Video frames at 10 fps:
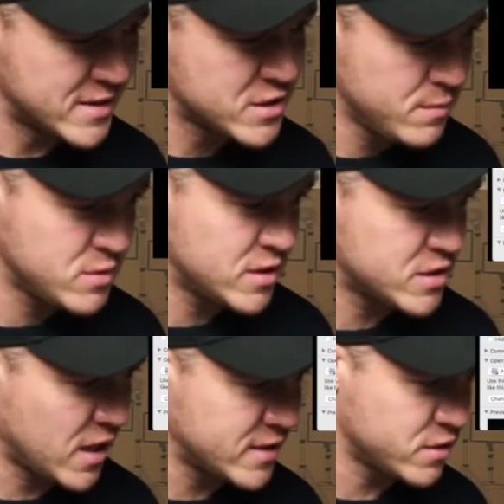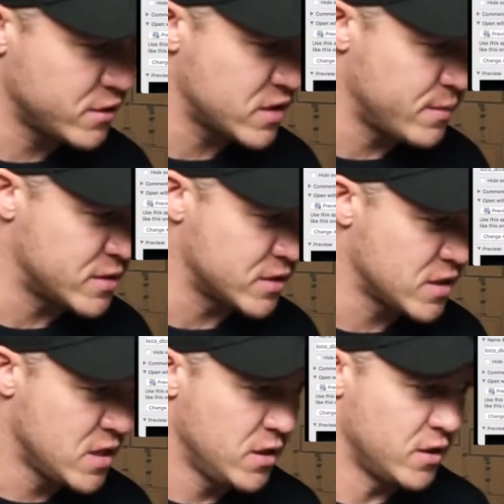in terms of the size of those
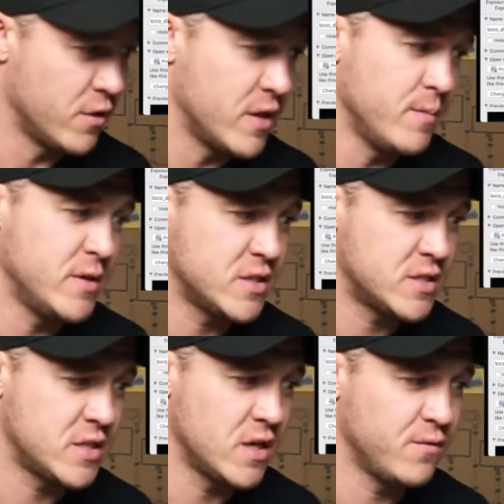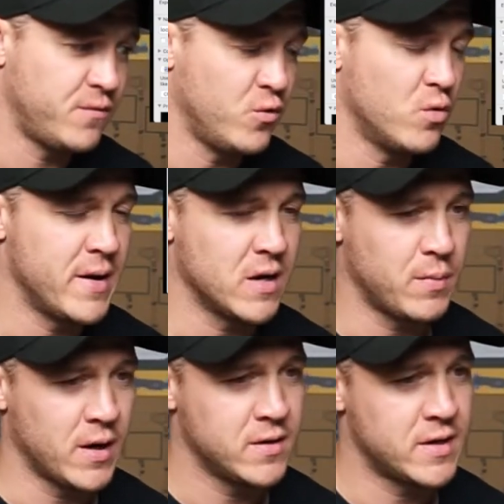images, you know, the images sit at 4
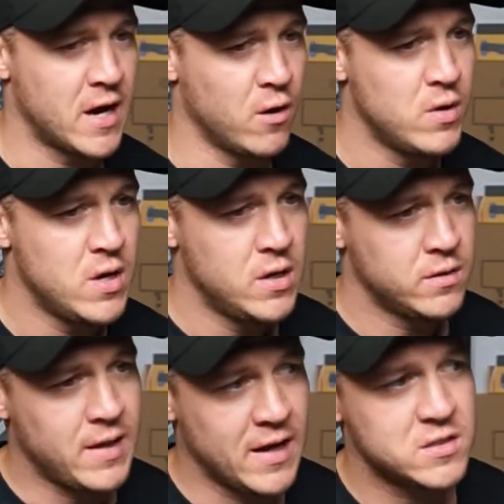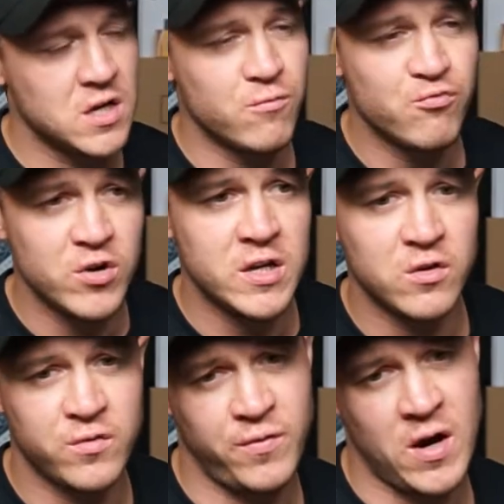megabyte. Now, that's a really
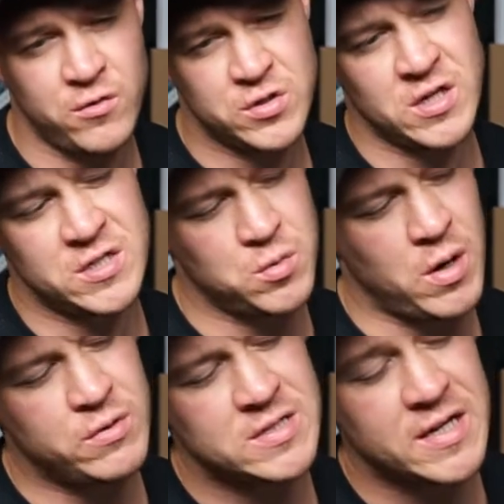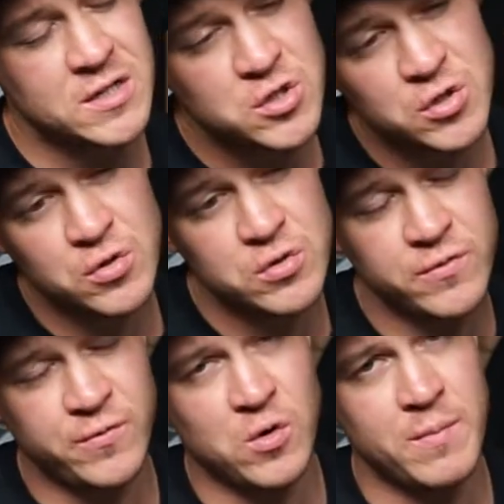good file size. So I would say 2
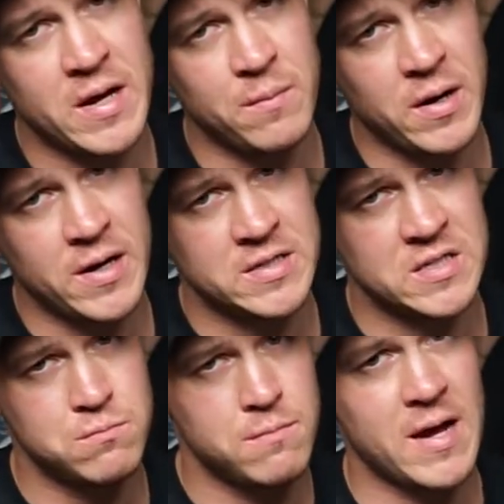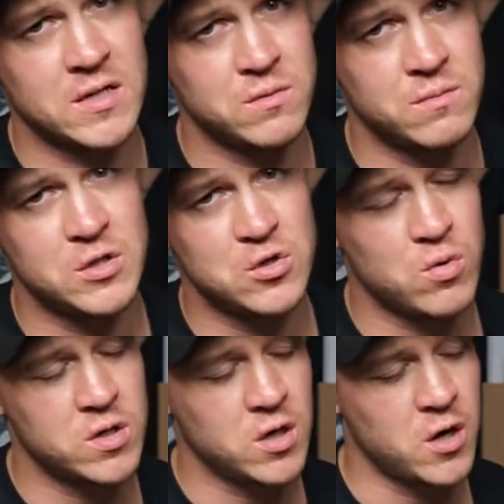to 4 megabyte is as maximum as you
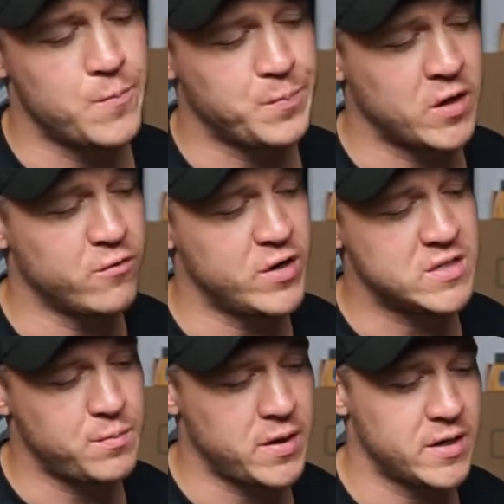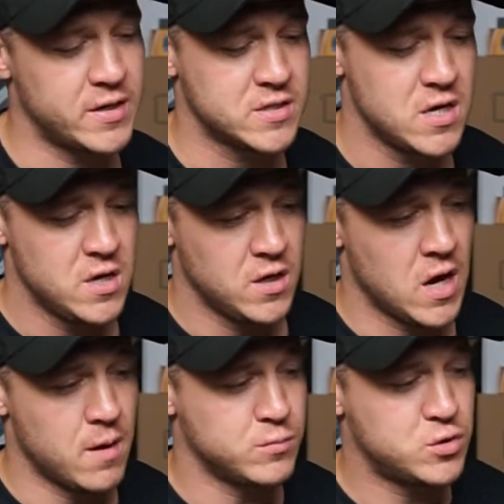want to go. And the reason being is
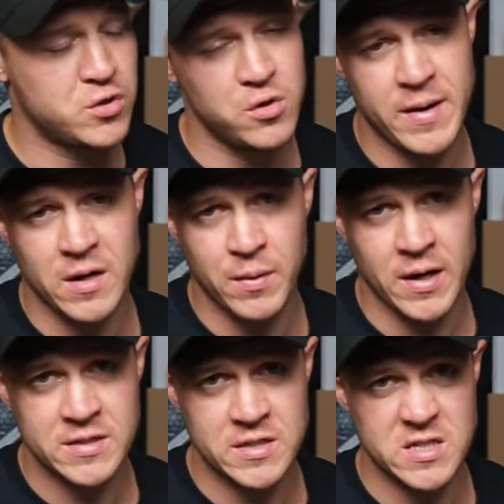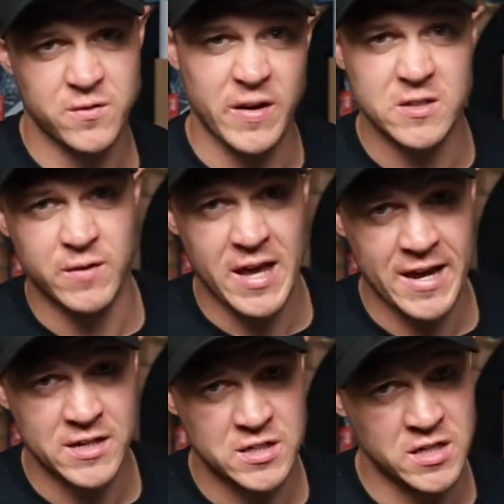2 megabytes is effectively
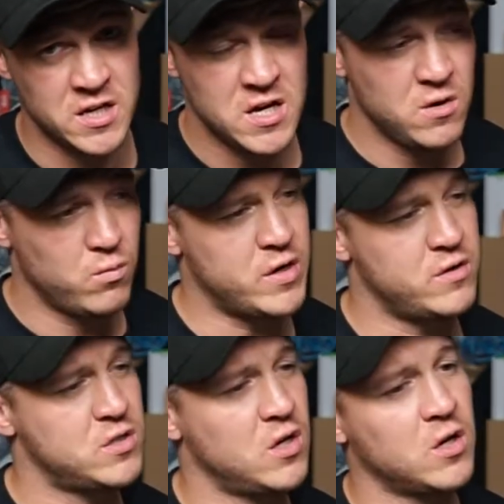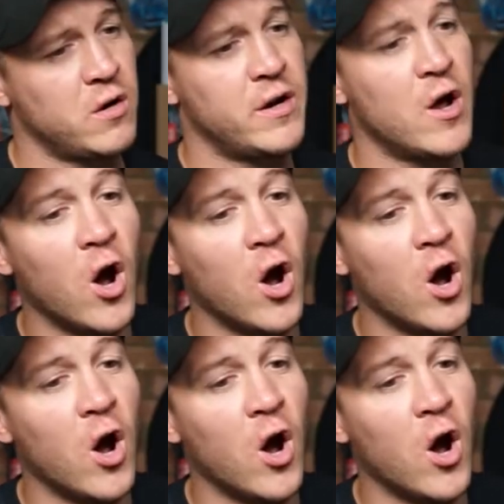HD. When you start going